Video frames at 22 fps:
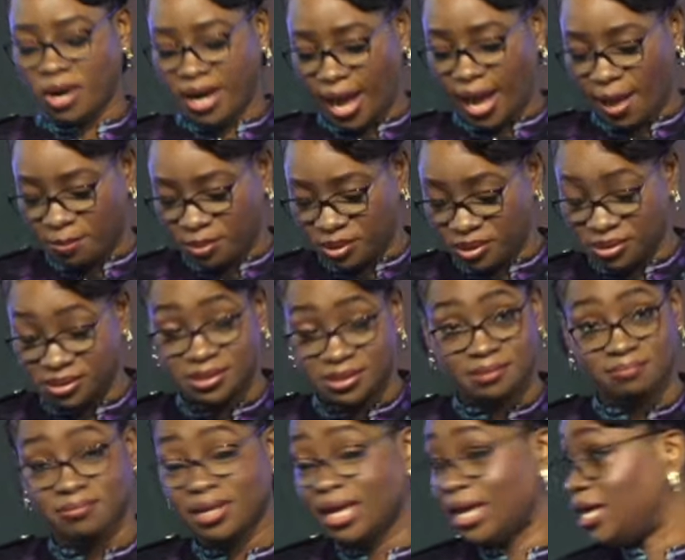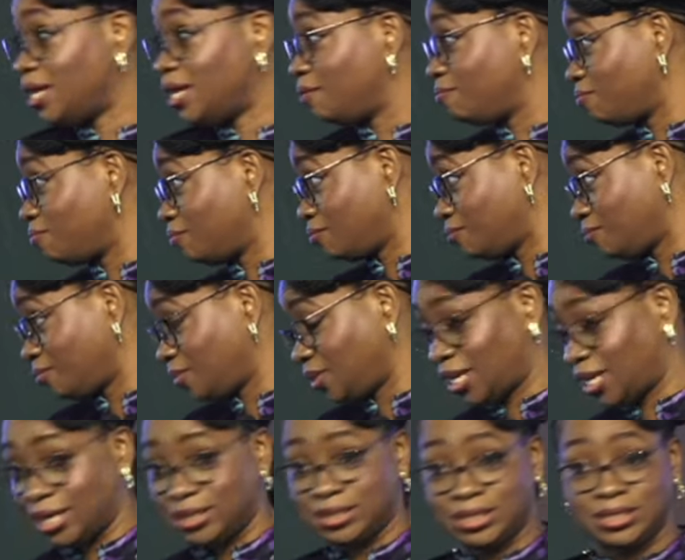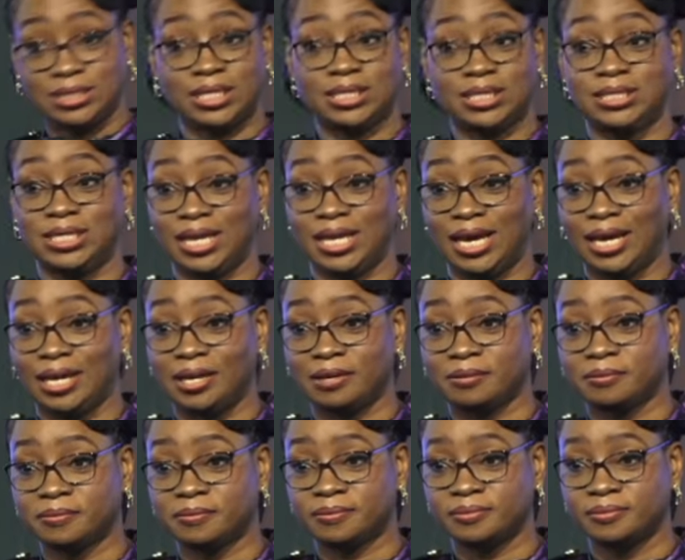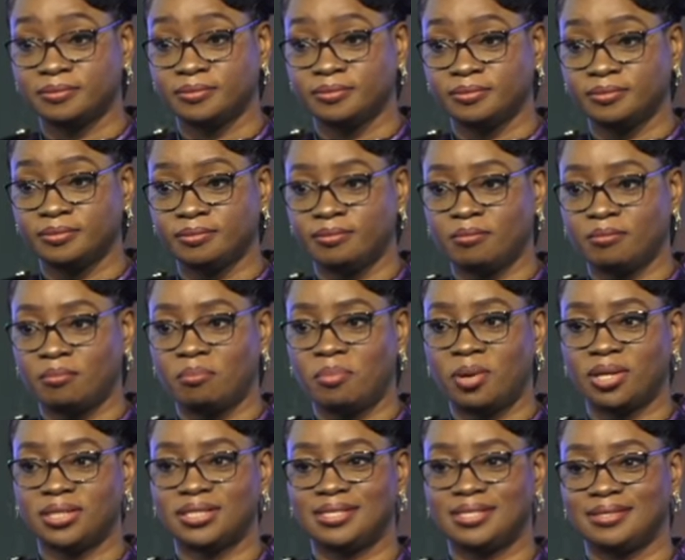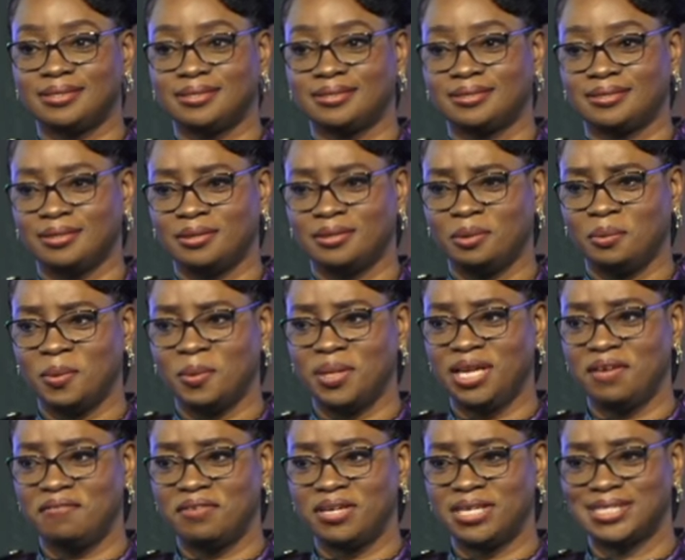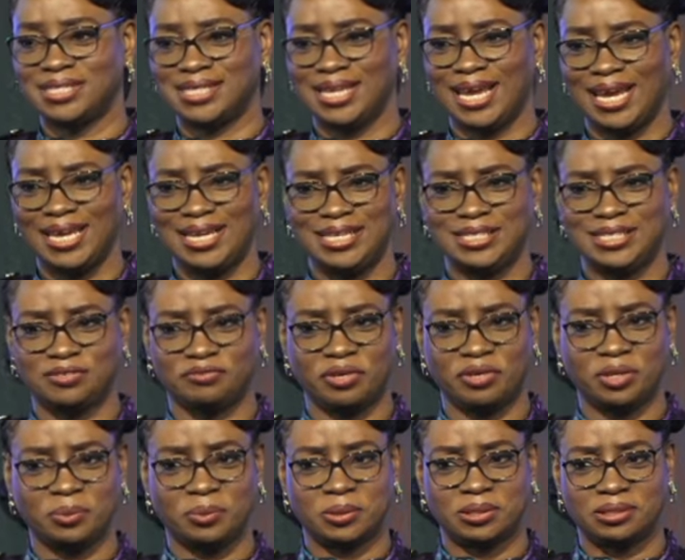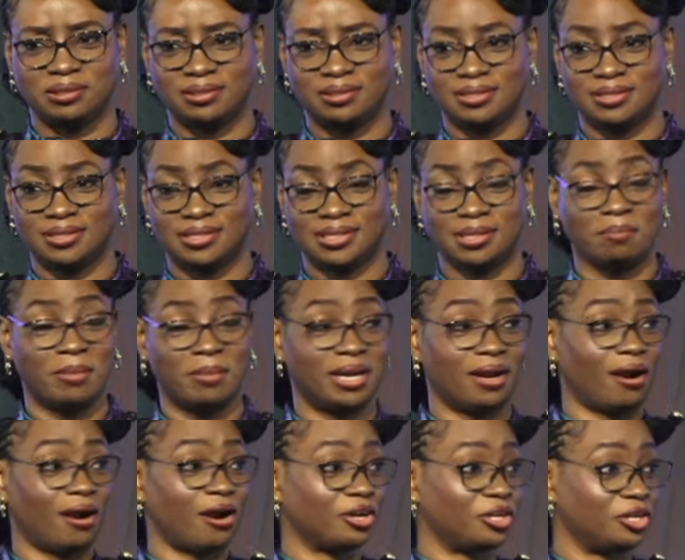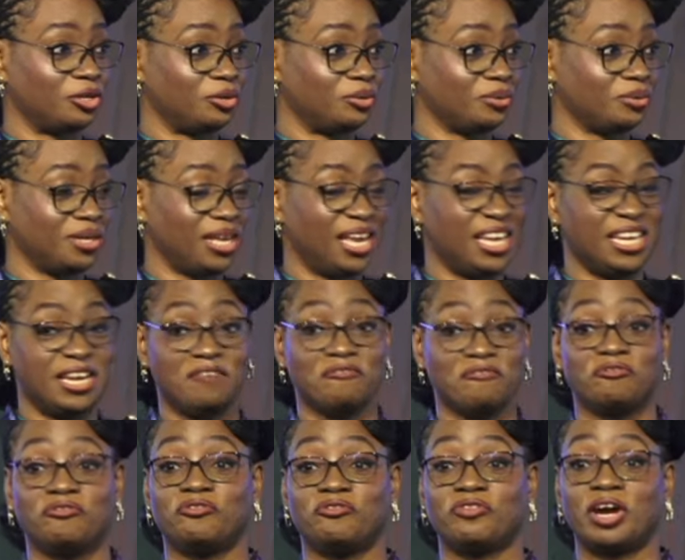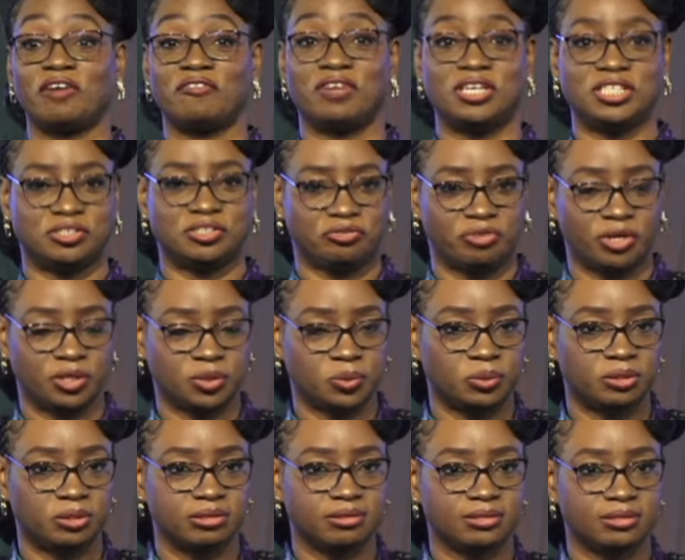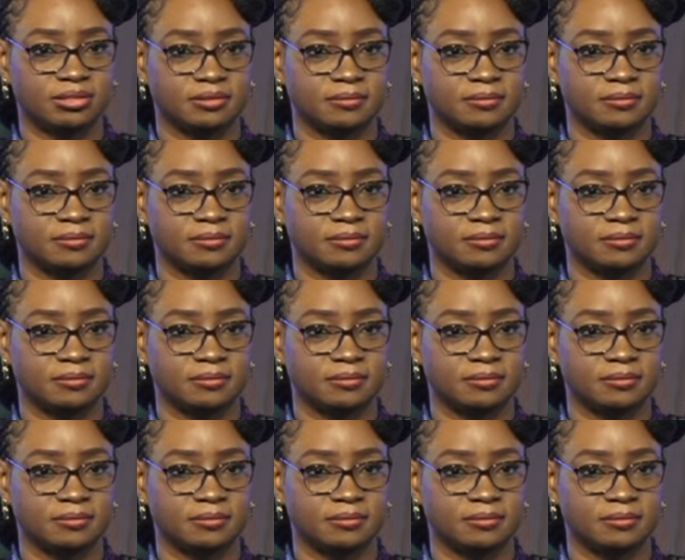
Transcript: happened in 1969. But we live in a slightly different world. Some might argue in a very different world.